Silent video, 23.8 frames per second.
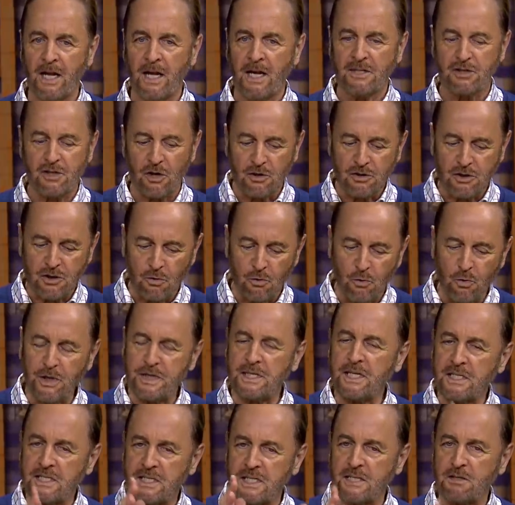So, so what
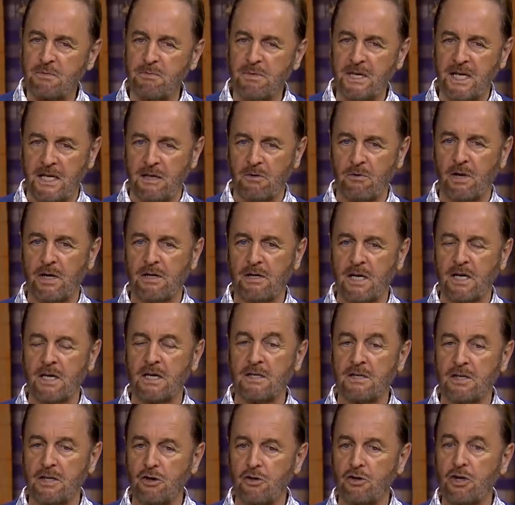does this
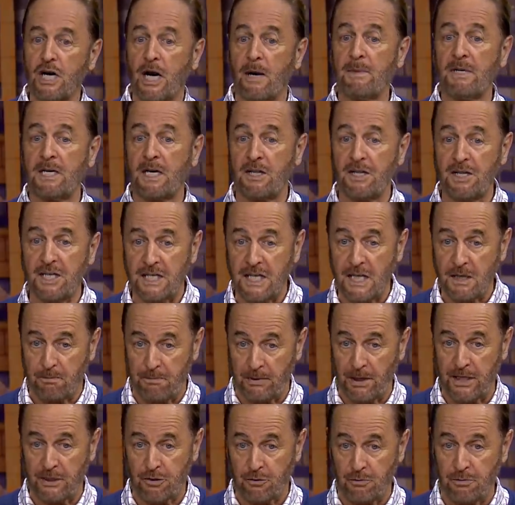mean? You come into the deep
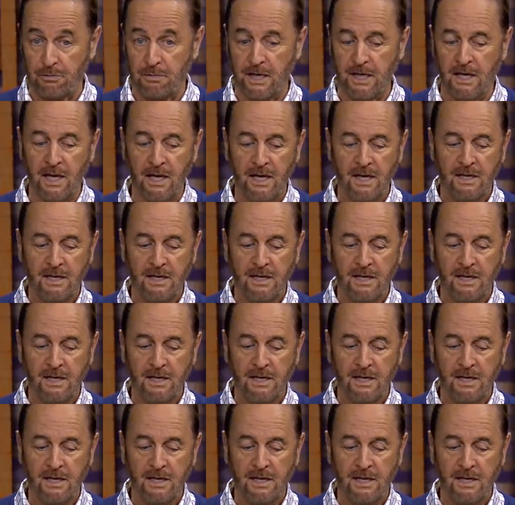place with me.